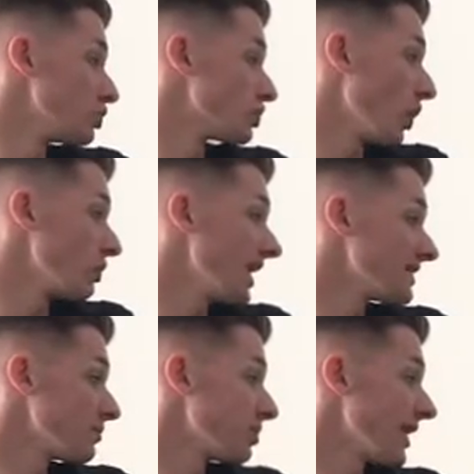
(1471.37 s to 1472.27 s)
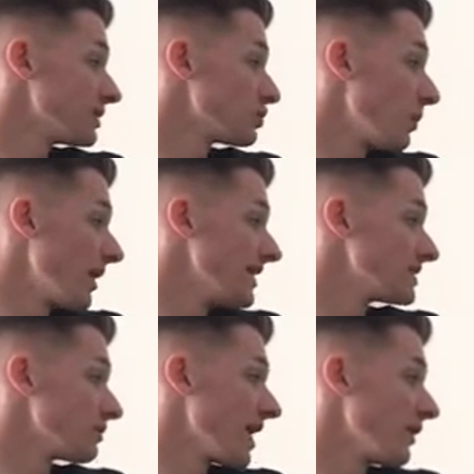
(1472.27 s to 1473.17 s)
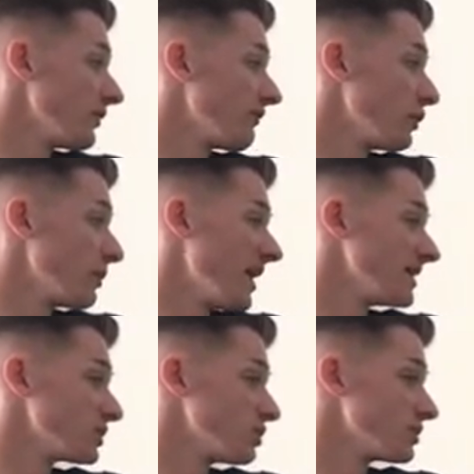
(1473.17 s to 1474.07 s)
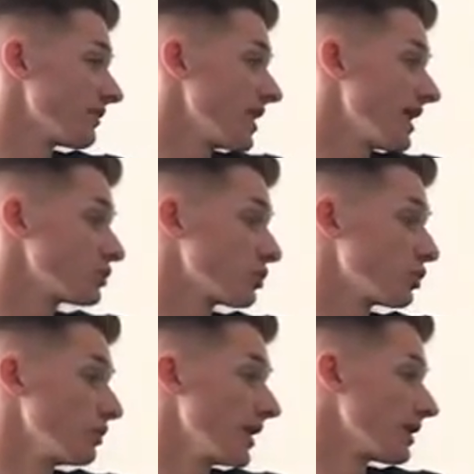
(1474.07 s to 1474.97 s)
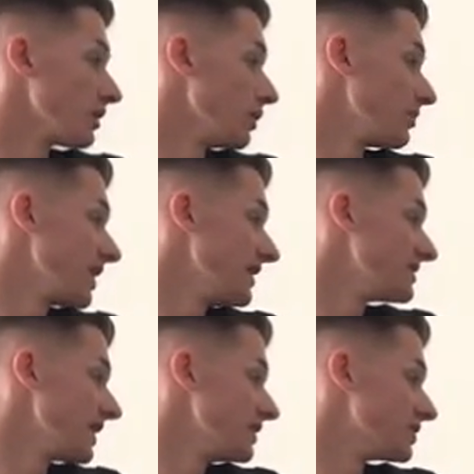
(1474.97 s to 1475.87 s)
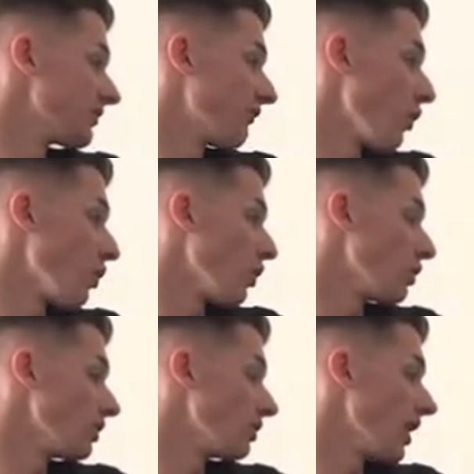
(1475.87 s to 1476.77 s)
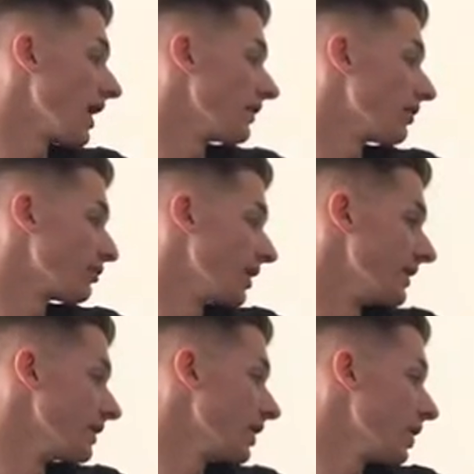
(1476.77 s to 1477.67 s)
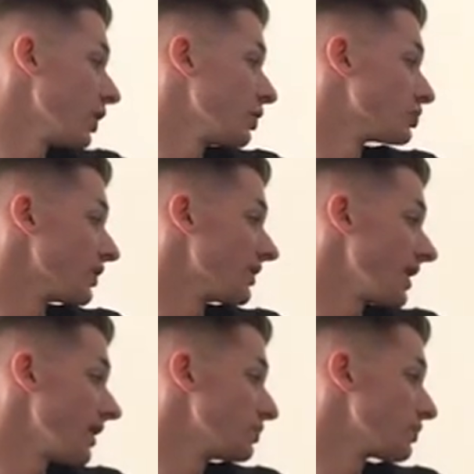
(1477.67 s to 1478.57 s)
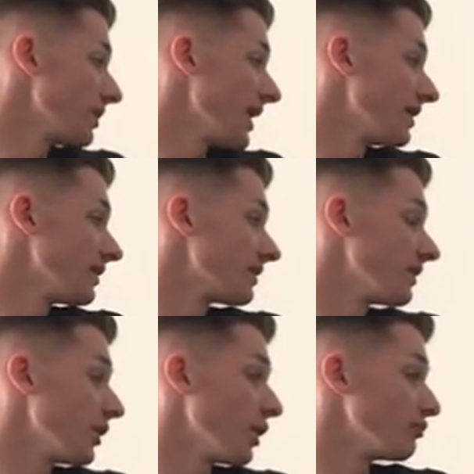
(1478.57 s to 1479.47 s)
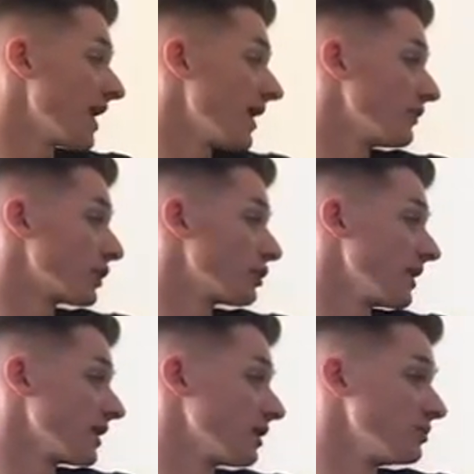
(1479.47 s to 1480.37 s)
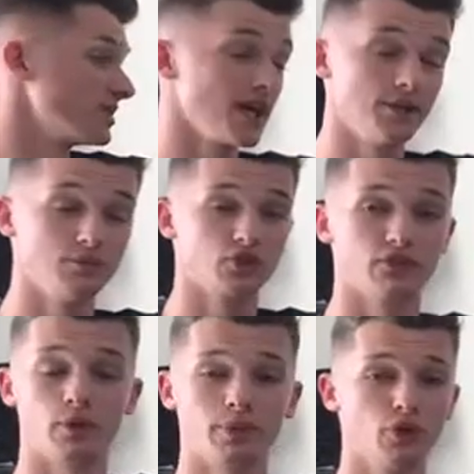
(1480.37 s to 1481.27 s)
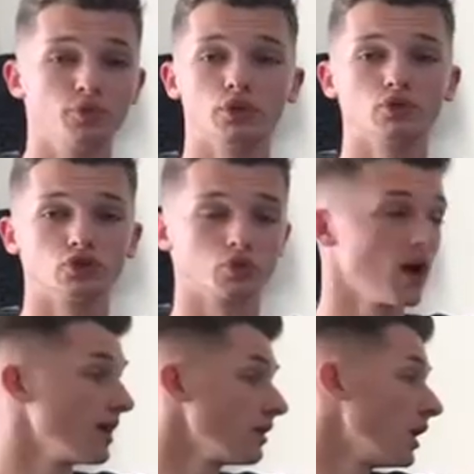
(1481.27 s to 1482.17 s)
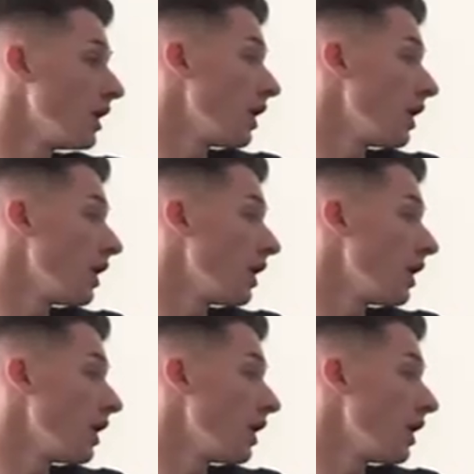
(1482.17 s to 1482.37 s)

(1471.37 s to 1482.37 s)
So lesson plans were based around the fundamentals of the national curriculum, key stages 4 and 3. So the day was planned around the curriculum's aims for the pupils as well.